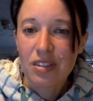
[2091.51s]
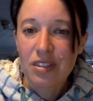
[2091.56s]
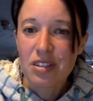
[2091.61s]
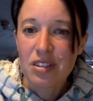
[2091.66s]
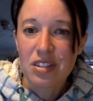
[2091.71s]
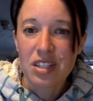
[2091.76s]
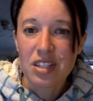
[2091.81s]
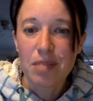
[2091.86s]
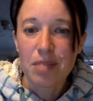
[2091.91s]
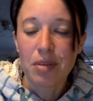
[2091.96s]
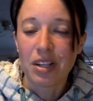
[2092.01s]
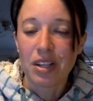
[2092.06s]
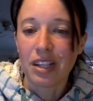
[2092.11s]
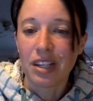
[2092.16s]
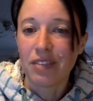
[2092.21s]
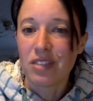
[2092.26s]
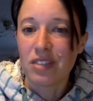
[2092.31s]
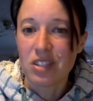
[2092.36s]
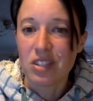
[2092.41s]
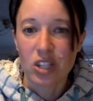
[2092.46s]
Similarly,
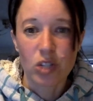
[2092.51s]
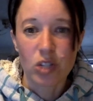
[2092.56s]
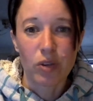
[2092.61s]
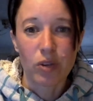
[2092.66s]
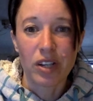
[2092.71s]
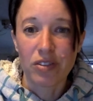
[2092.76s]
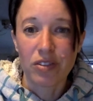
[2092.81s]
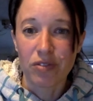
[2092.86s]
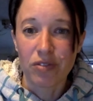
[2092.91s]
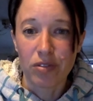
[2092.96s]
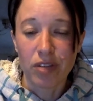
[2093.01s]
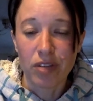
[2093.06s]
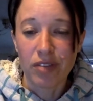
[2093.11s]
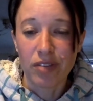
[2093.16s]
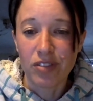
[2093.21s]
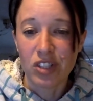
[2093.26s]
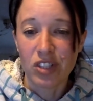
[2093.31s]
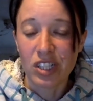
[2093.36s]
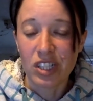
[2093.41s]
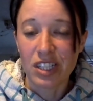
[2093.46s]
the situation for
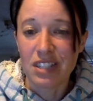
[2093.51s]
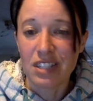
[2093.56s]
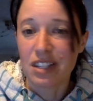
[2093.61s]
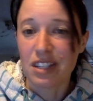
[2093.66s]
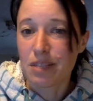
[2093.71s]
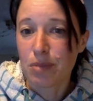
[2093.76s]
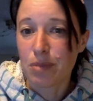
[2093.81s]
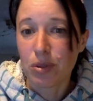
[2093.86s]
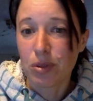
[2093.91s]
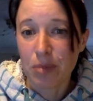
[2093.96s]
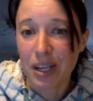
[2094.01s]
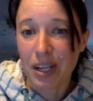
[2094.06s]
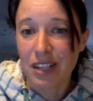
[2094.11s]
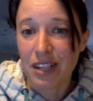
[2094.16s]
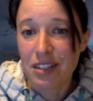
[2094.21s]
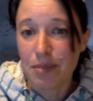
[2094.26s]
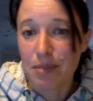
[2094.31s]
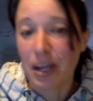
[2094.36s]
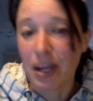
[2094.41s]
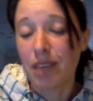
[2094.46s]
refugees, let's put pen
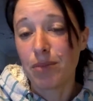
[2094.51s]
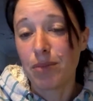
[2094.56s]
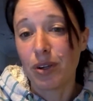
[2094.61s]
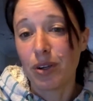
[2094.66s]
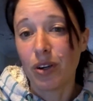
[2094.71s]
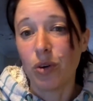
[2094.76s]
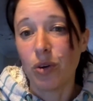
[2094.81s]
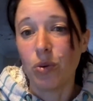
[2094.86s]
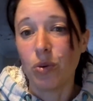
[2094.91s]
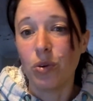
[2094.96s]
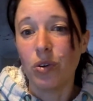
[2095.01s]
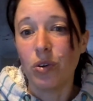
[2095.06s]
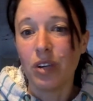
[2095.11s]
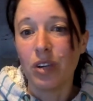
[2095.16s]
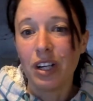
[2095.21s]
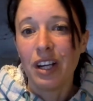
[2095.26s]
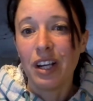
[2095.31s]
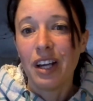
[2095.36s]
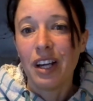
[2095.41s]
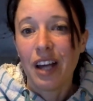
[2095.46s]
to paper, or
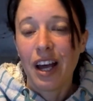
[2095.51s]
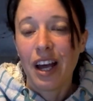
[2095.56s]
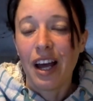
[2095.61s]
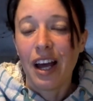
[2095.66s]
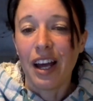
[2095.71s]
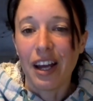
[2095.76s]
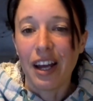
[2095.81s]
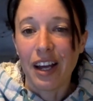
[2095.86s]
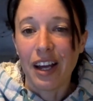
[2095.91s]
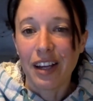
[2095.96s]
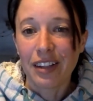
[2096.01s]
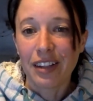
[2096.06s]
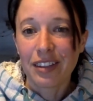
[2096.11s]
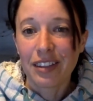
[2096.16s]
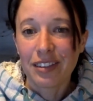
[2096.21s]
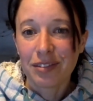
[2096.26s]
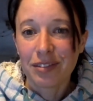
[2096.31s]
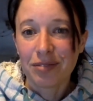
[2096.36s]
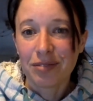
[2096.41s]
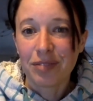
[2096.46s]
I
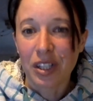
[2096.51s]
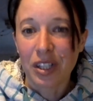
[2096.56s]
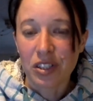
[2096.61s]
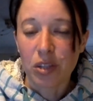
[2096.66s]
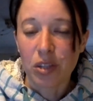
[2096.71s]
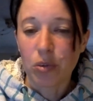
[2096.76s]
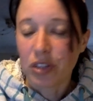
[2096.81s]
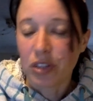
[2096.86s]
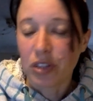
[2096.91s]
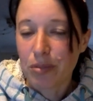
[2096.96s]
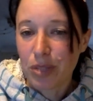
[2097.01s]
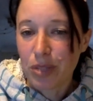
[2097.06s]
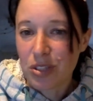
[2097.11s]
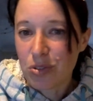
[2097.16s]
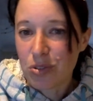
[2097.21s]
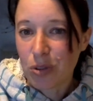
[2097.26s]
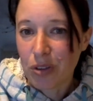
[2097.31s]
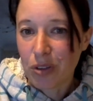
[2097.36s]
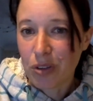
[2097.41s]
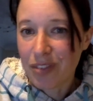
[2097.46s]
don't know what the
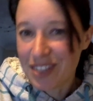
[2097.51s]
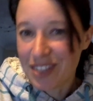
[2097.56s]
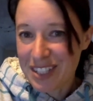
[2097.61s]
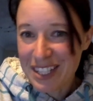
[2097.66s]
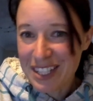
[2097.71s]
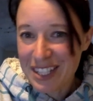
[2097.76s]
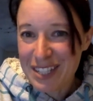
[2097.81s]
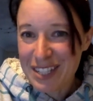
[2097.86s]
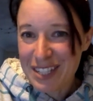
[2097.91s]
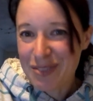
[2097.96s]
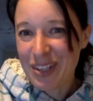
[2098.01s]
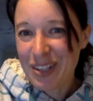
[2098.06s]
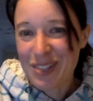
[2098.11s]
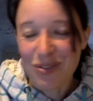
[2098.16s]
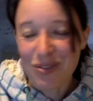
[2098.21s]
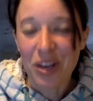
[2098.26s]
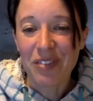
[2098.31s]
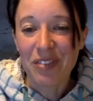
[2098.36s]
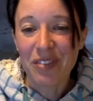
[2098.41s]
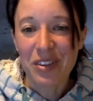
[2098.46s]
computer equivalent is, but let's
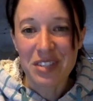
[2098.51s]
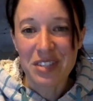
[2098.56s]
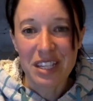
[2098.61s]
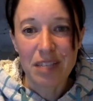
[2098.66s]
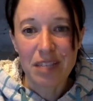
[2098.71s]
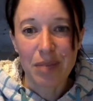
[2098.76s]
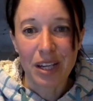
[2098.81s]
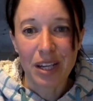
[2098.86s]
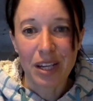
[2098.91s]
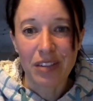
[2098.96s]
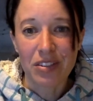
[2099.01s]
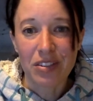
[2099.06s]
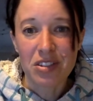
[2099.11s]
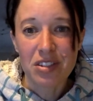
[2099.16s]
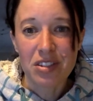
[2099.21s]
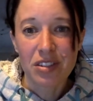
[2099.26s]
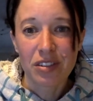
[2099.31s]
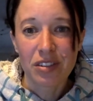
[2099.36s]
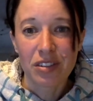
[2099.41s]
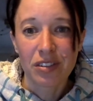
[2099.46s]
write those emails.
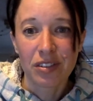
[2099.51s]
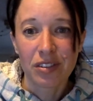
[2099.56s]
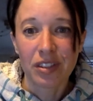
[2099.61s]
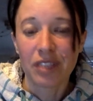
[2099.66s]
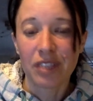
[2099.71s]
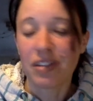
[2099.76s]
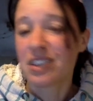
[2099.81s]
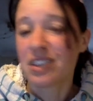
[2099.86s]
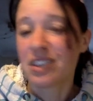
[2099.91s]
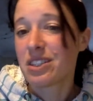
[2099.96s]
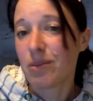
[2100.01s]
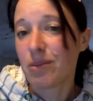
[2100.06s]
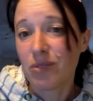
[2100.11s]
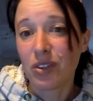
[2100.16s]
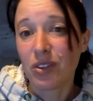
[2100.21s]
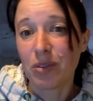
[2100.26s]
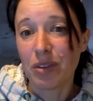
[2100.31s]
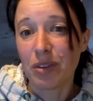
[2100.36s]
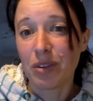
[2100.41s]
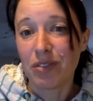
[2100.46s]
If that's something
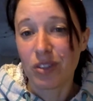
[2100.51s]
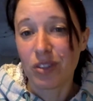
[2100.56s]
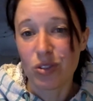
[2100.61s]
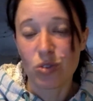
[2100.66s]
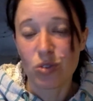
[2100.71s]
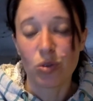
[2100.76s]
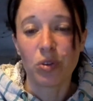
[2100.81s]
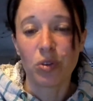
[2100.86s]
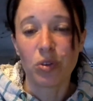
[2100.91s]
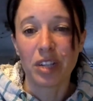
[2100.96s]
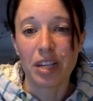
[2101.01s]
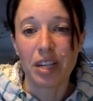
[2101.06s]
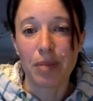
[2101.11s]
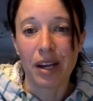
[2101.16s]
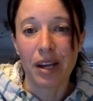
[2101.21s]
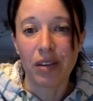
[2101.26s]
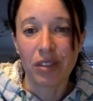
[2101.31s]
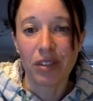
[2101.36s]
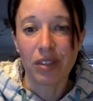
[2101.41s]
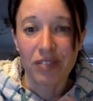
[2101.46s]
we feel strongly
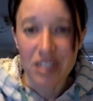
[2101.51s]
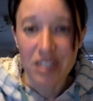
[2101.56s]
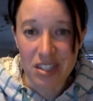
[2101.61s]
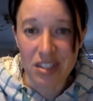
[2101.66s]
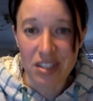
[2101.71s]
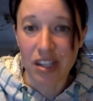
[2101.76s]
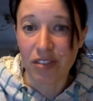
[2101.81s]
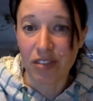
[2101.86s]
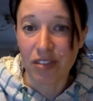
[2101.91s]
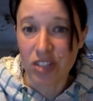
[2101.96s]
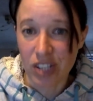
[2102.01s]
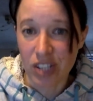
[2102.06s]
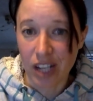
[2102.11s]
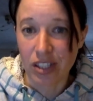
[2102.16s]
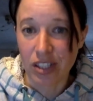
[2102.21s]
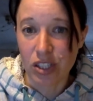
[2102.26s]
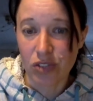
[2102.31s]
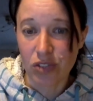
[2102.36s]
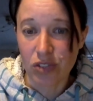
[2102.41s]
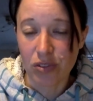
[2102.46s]
about, and this is another
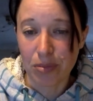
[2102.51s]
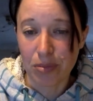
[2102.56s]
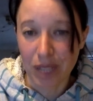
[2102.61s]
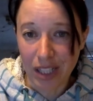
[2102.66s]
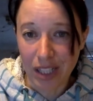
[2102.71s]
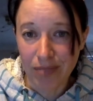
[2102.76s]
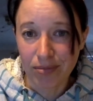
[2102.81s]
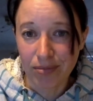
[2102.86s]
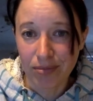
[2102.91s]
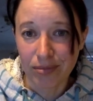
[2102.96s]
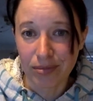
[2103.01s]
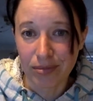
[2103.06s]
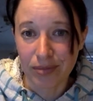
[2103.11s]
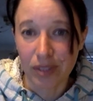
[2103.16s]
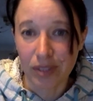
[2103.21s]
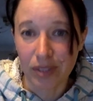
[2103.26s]
challenge for me, I'm